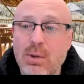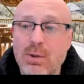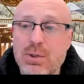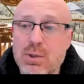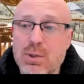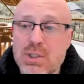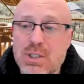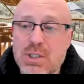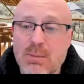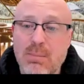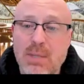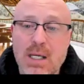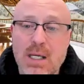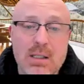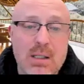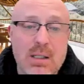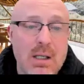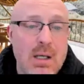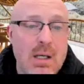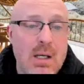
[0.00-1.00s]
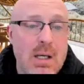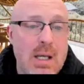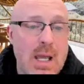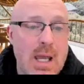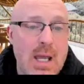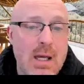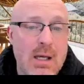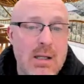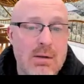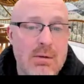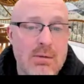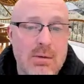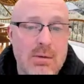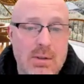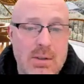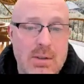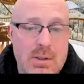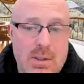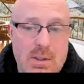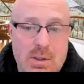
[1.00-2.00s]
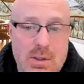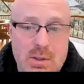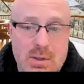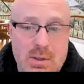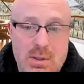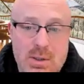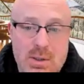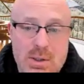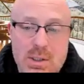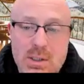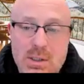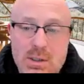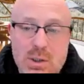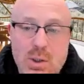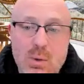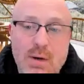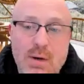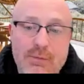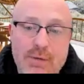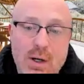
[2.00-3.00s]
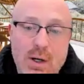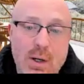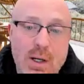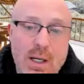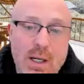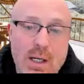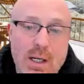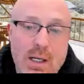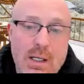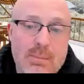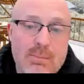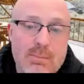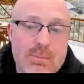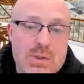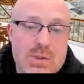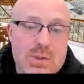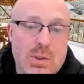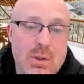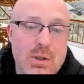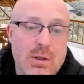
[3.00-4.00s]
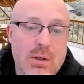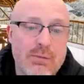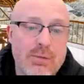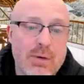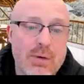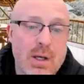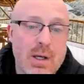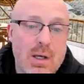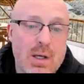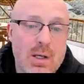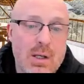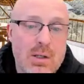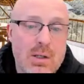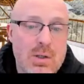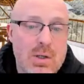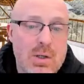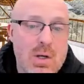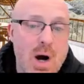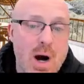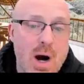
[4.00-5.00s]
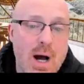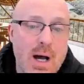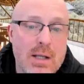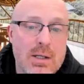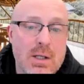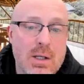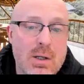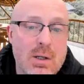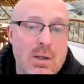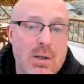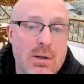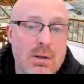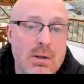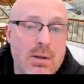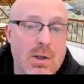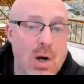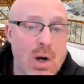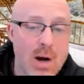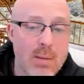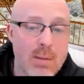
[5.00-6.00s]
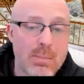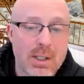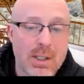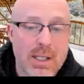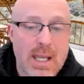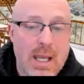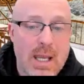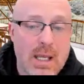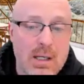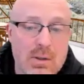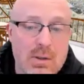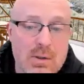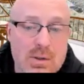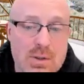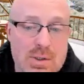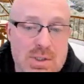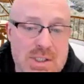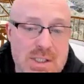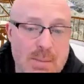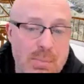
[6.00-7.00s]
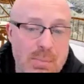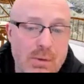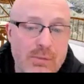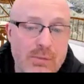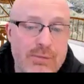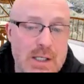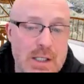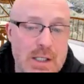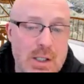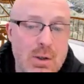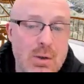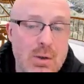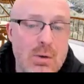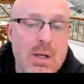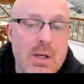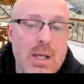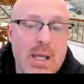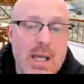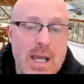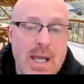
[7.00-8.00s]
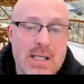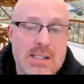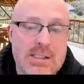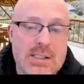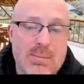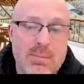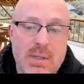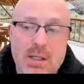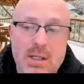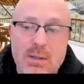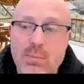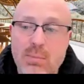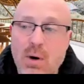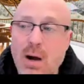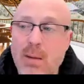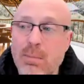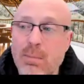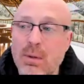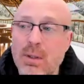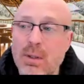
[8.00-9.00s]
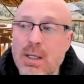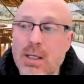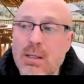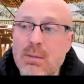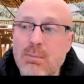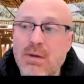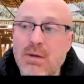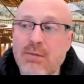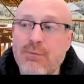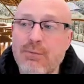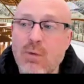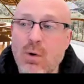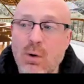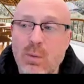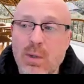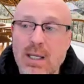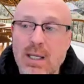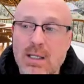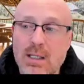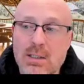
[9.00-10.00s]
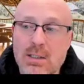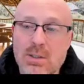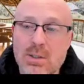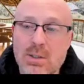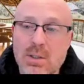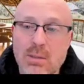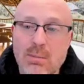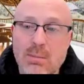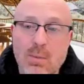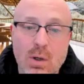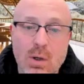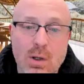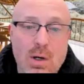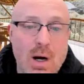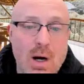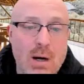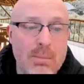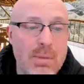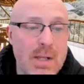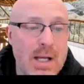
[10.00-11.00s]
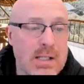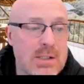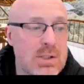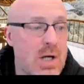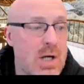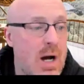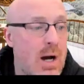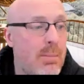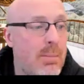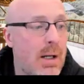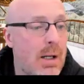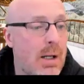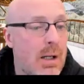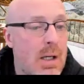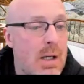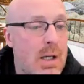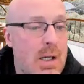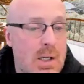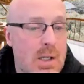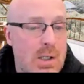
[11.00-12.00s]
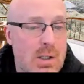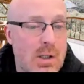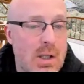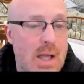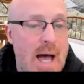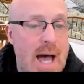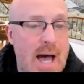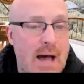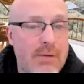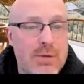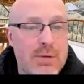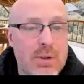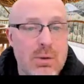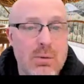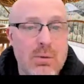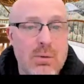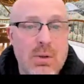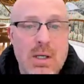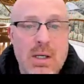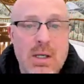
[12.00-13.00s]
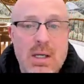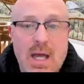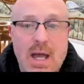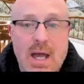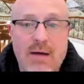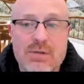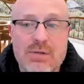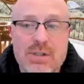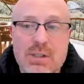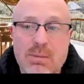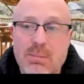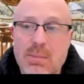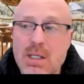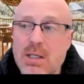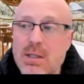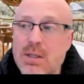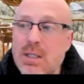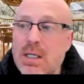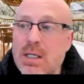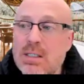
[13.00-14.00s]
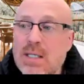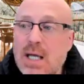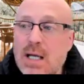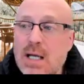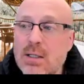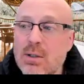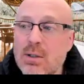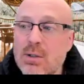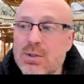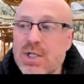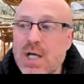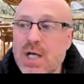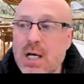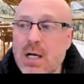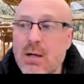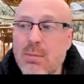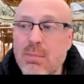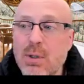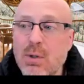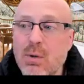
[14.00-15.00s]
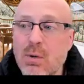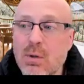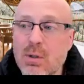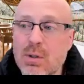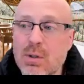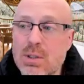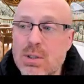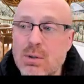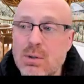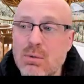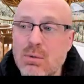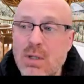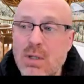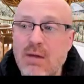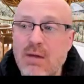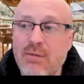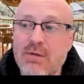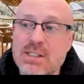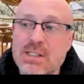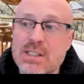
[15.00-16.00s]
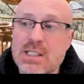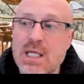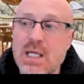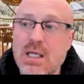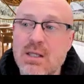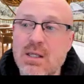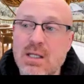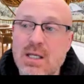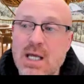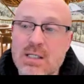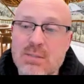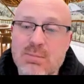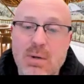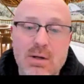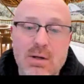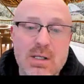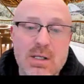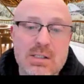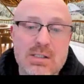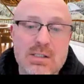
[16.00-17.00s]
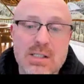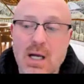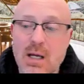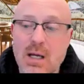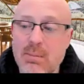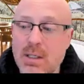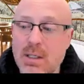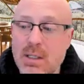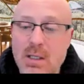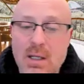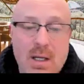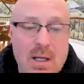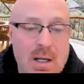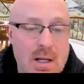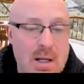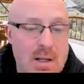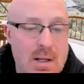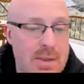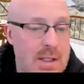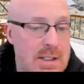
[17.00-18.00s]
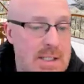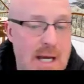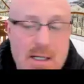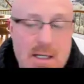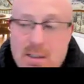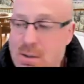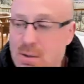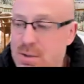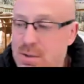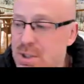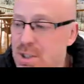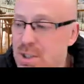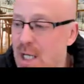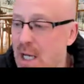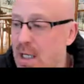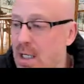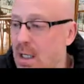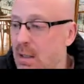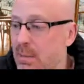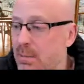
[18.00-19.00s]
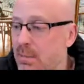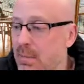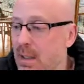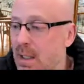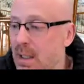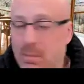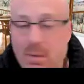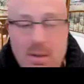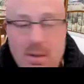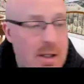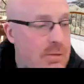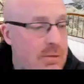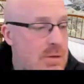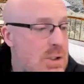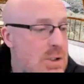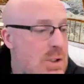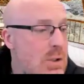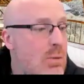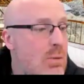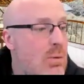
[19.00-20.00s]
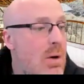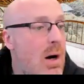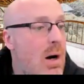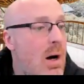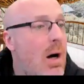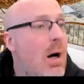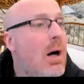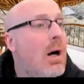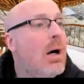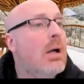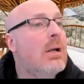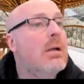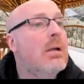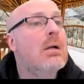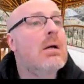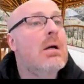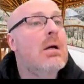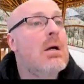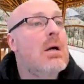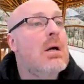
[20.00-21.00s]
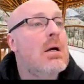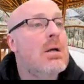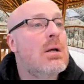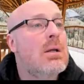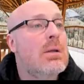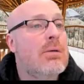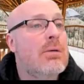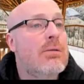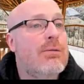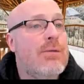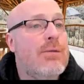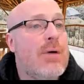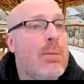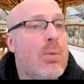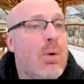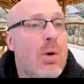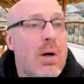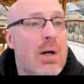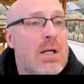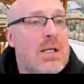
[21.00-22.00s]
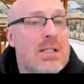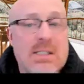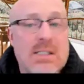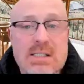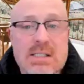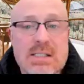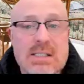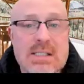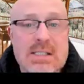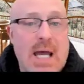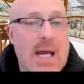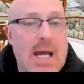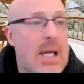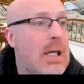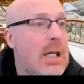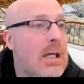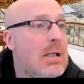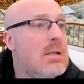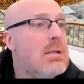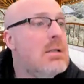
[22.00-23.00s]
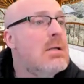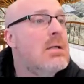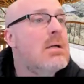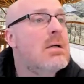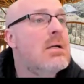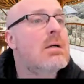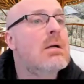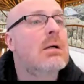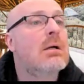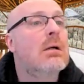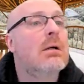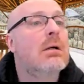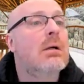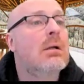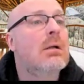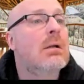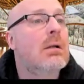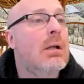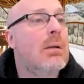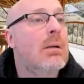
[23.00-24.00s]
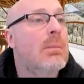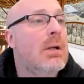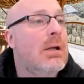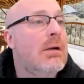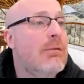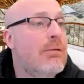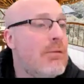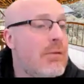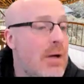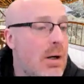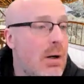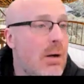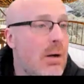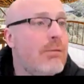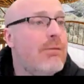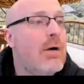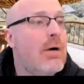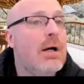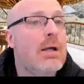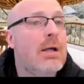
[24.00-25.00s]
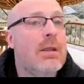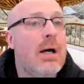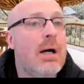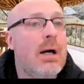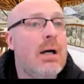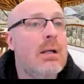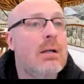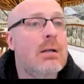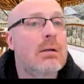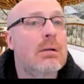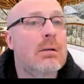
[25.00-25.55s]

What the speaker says: to submit and do a very sort of not complicated or simple video and submit it properly before we get into the more complex topic. You'll have to have submitted the technical checkup in order to even see the next part of the assignment. The technical checkup, I believe, is due on February 2nd. Let me verify that.